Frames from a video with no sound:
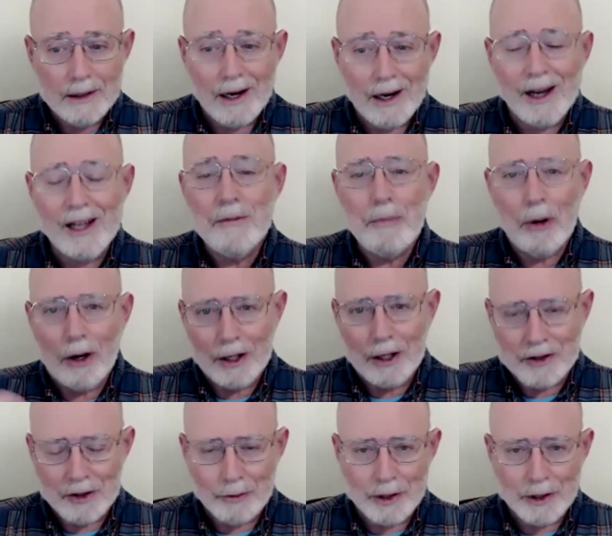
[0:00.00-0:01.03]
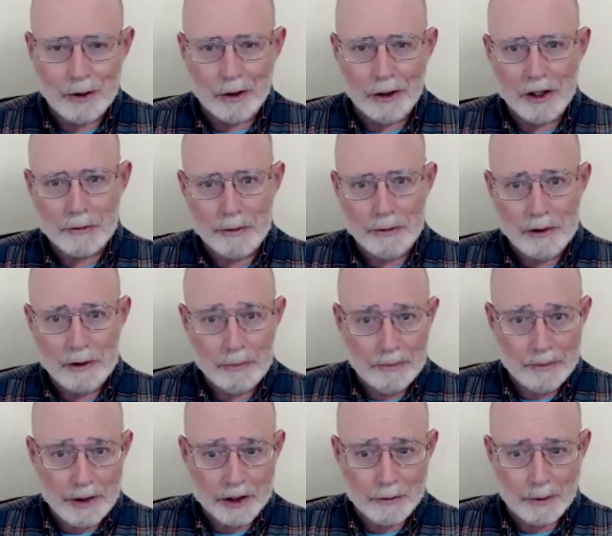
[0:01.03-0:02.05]
unpause the recording
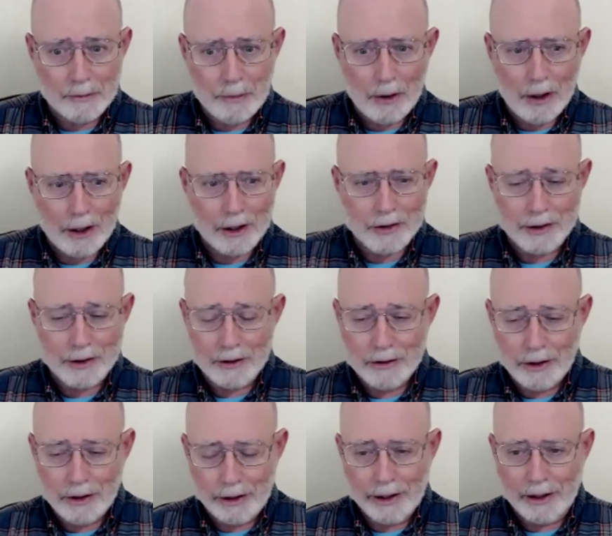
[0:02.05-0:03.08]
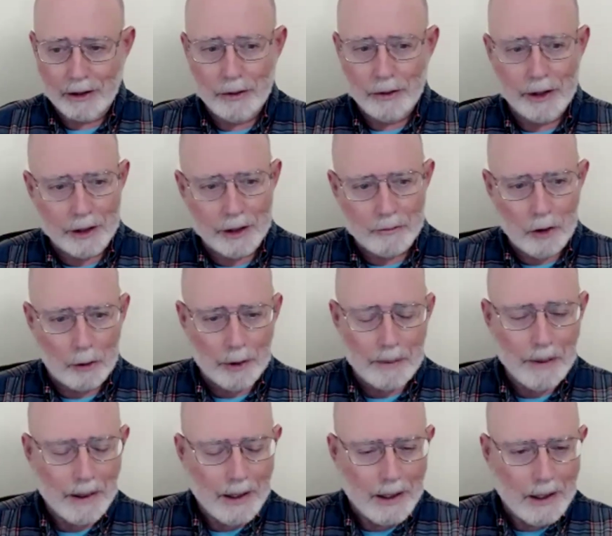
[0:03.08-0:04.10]
that's been paused. And I'll tell you how to do that in a moment.
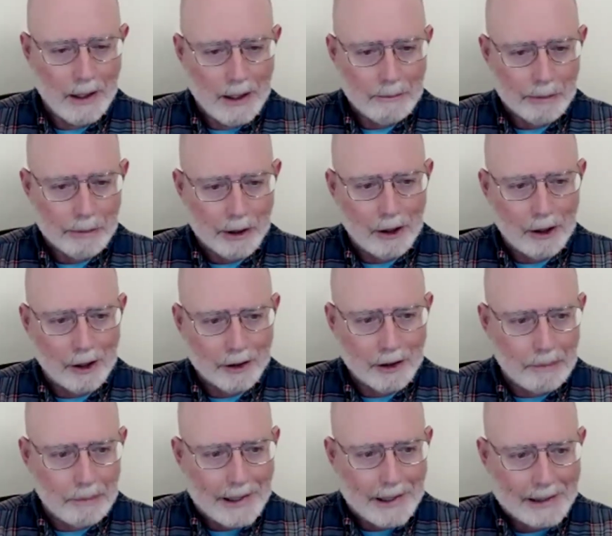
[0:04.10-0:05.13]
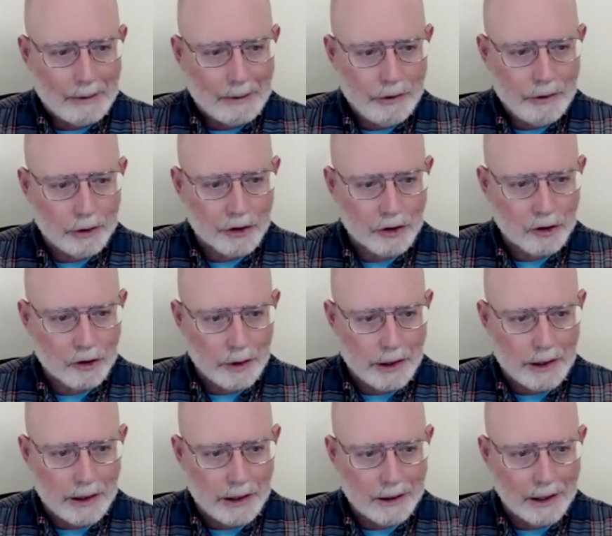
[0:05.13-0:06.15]
But along the bottom of your
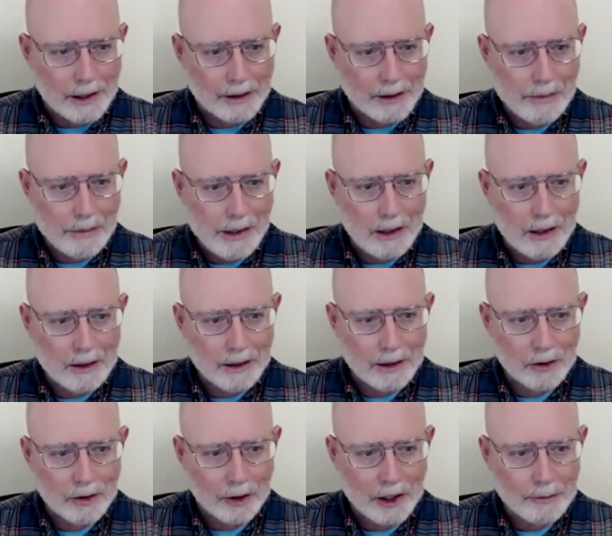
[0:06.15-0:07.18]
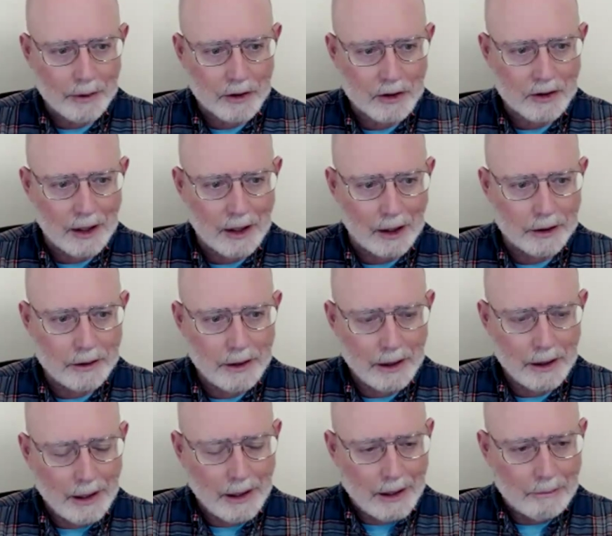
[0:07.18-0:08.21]
screen on a meeting that has already been started,
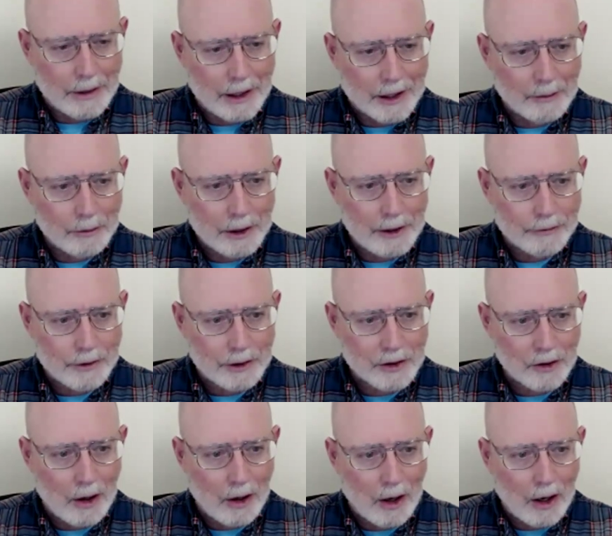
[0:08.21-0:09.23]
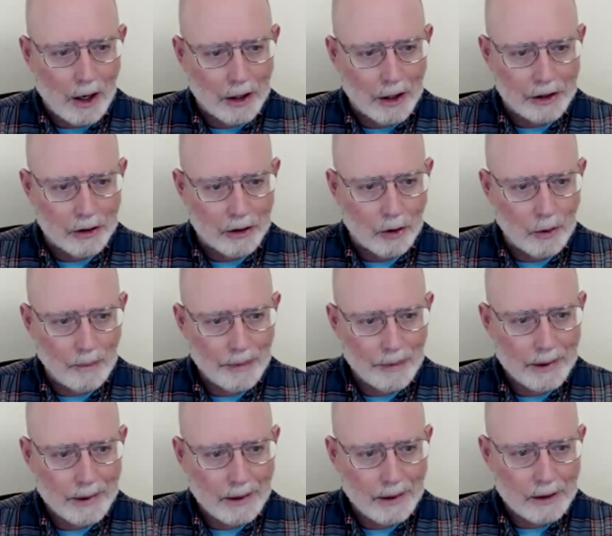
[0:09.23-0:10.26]
bottom left is audio,
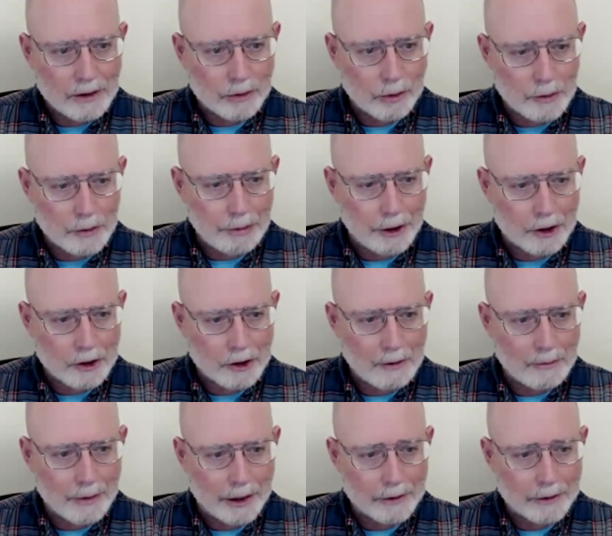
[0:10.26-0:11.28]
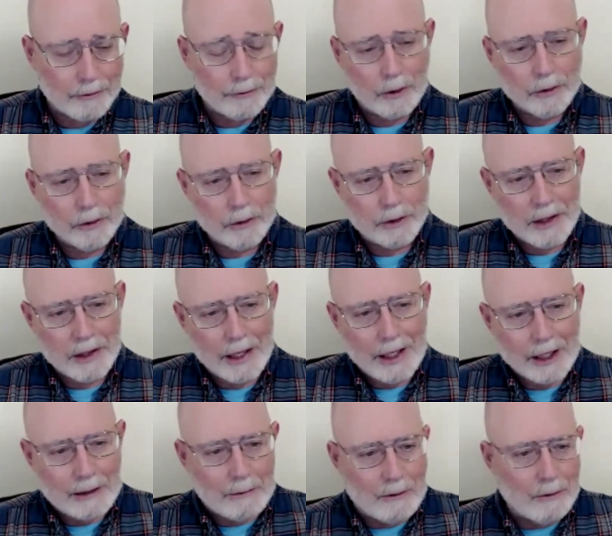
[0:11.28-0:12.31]
shows a picture of a microphone or a
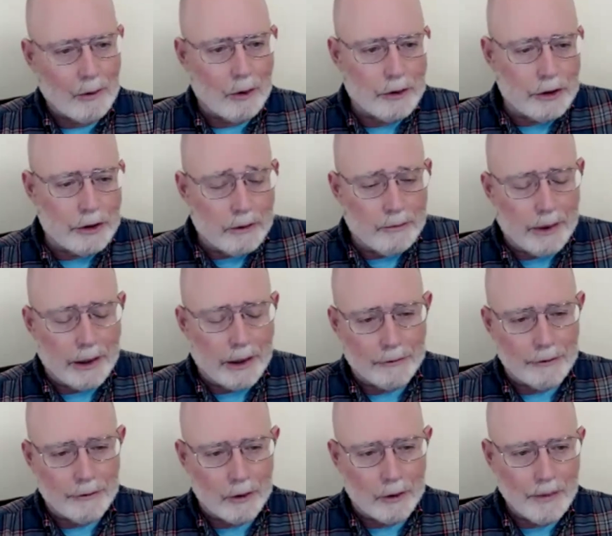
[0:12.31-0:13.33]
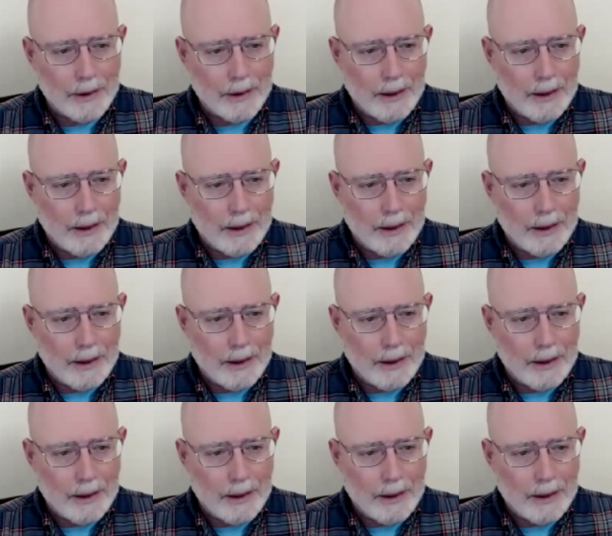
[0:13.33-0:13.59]
diagram of a microphone.